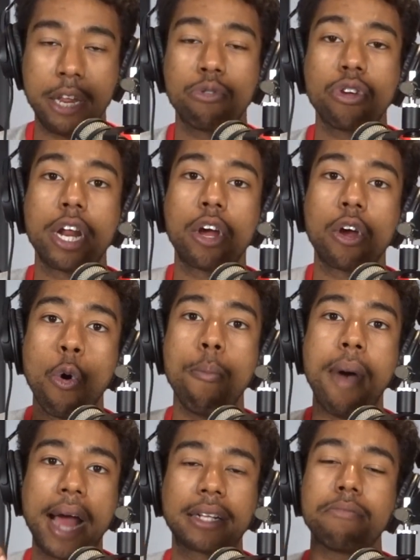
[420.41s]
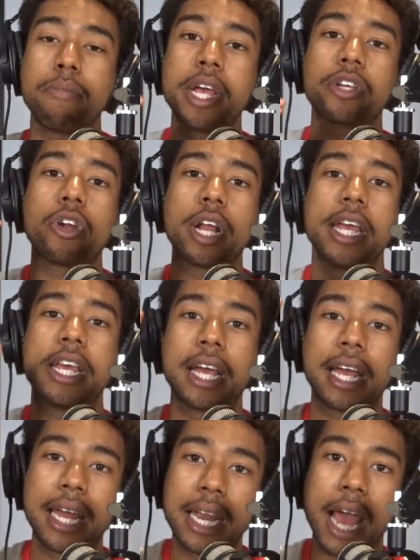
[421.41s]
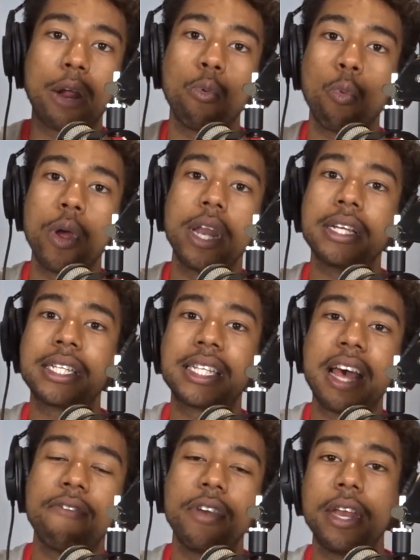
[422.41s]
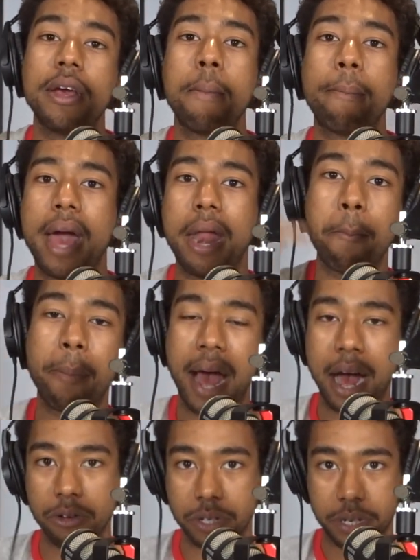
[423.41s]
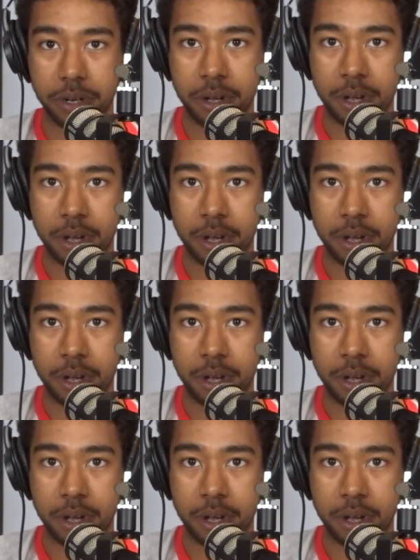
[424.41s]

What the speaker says: He was trying back to make sure that he could connect with the 7 pen pals